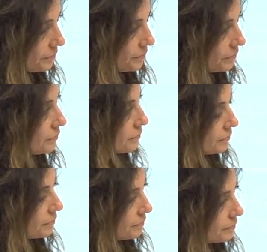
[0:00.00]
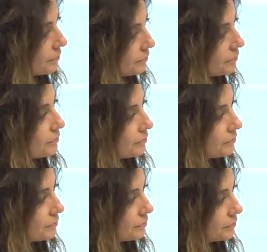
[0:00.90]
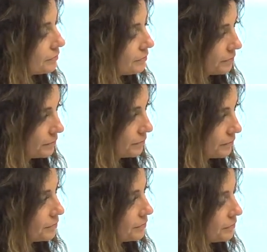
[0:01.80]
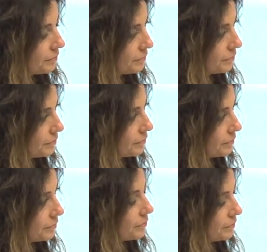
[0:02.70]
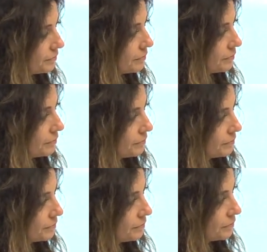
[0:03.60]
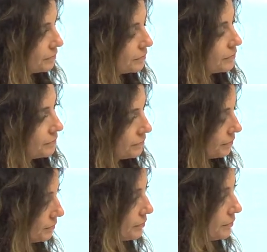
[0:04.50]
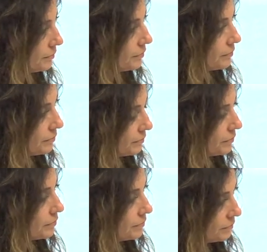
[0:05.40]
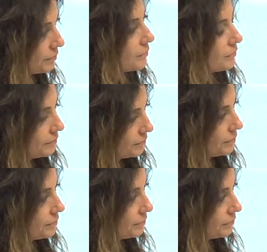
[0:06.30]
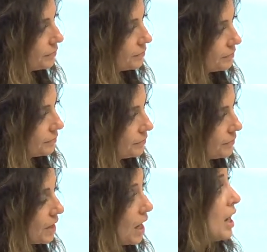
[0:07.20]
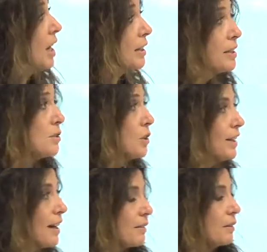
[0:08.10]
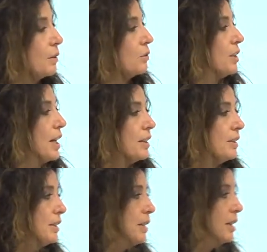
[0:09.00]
that this, this guy can actually sometimes be uh, decreasing uh, for some short period of time. Is it something that uh, that is? It is not directly connected